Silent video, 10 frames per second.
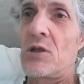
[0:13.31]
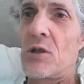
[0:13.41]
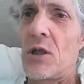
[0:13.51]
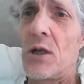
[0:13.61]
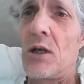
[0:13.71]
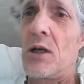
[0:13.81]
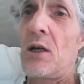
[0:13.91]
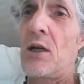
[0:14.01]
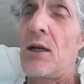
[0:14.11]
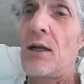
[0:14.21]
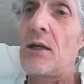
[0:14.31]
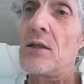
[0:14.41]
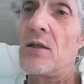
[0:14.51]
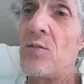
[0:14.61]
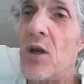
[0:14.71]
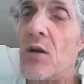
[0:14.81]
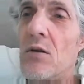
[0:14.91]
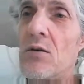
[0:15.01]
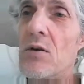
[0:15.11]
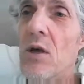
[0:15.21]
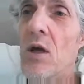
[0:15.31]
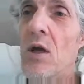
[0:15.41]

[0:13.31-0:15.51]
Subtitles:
it's uncanny, and I guess it's because